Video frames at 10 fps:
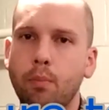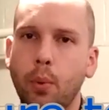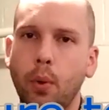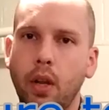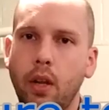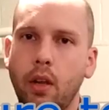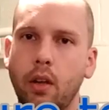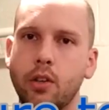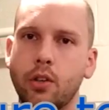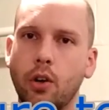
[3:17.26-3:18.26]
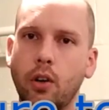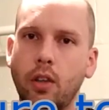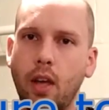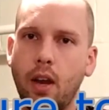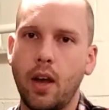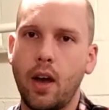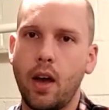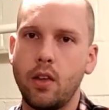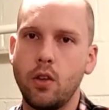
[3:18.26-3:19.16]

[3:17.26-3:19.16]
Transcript: pretty assured that uh,